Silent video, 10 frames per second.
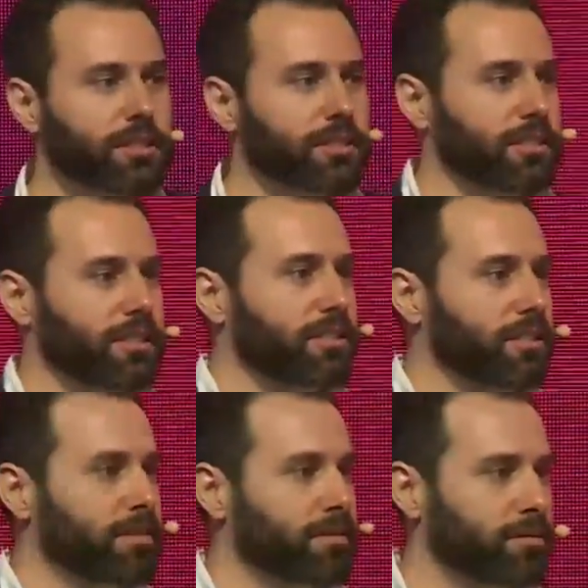that's
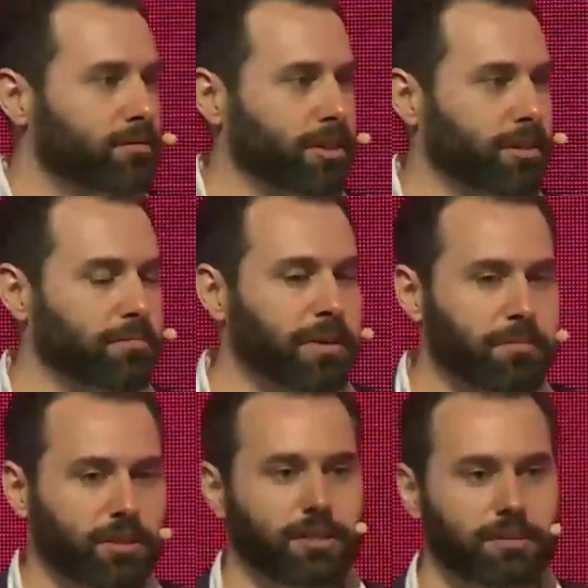existed where
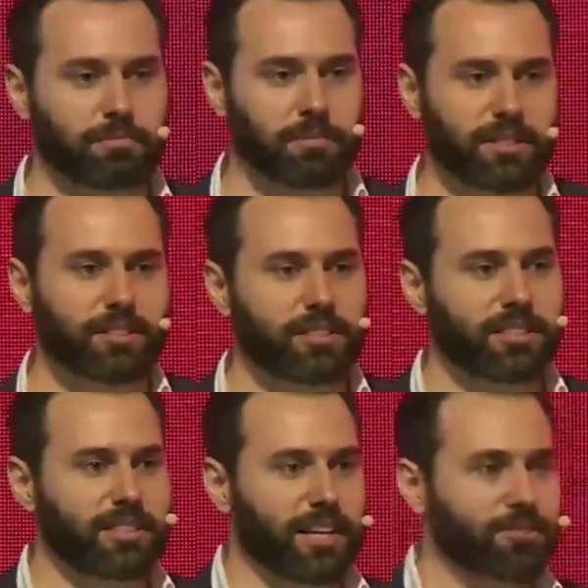people on buses in
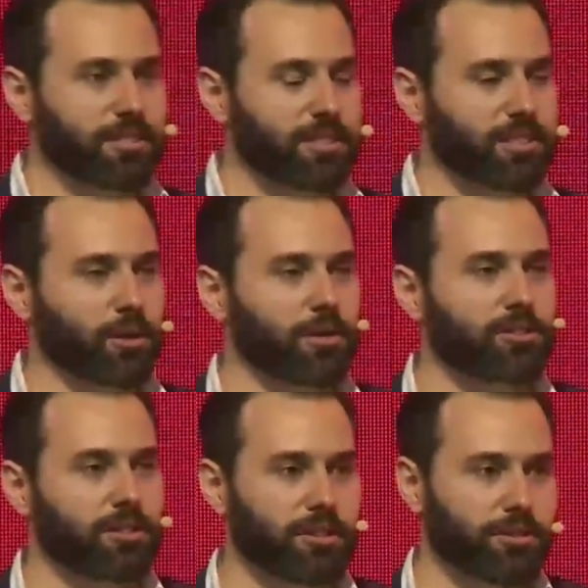San Francisco are
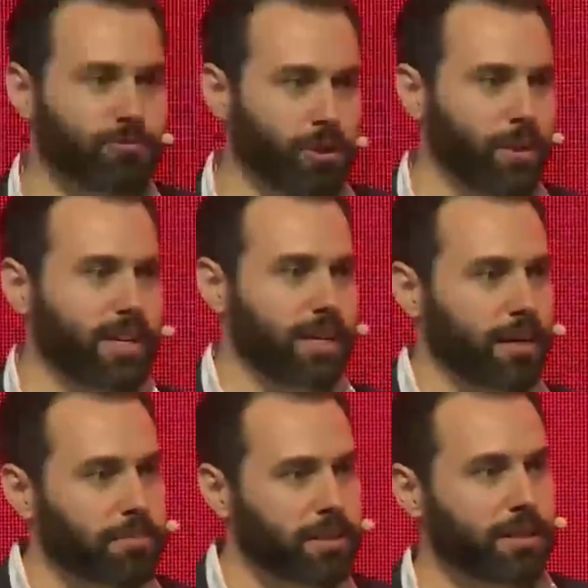literally throwing
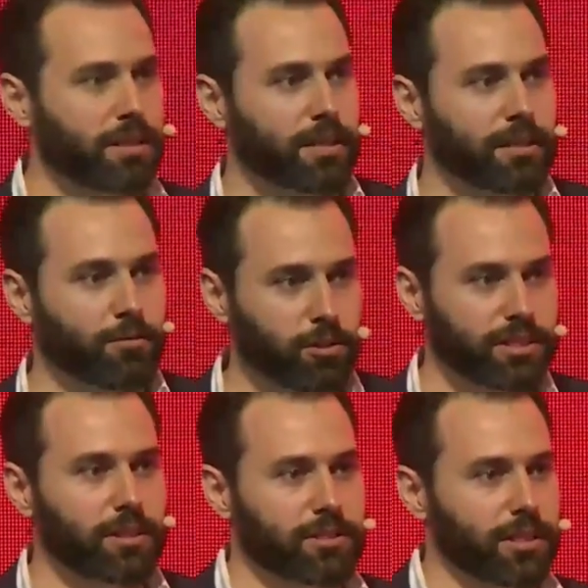up
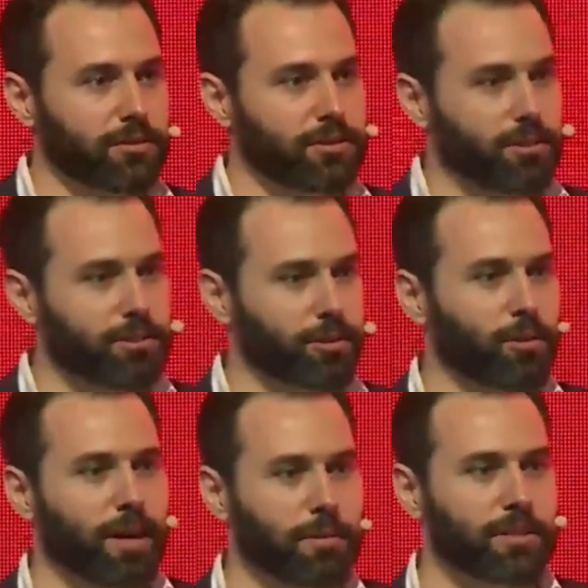forcing themselves to throw
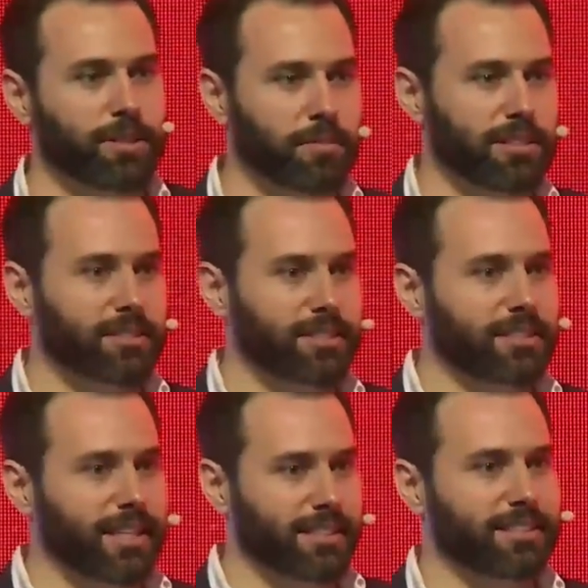up on the buses that
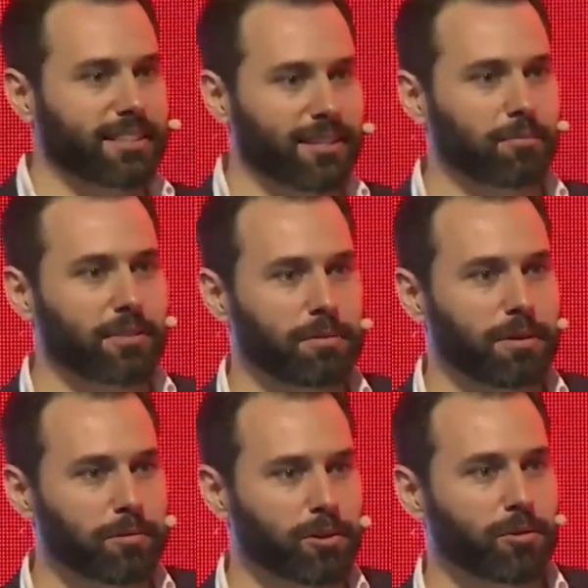take the tech company
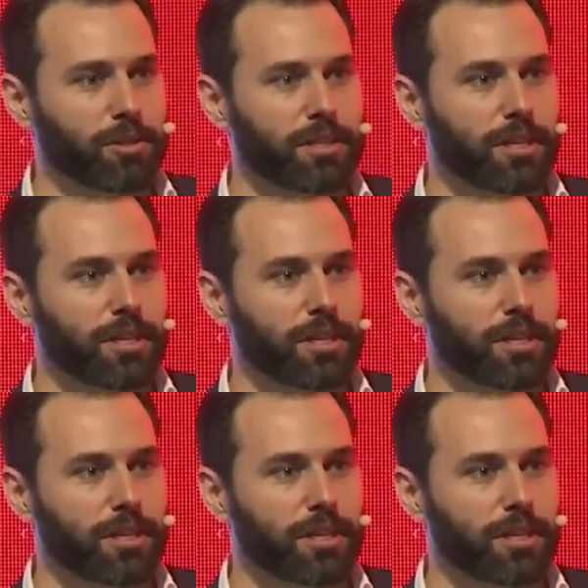people to work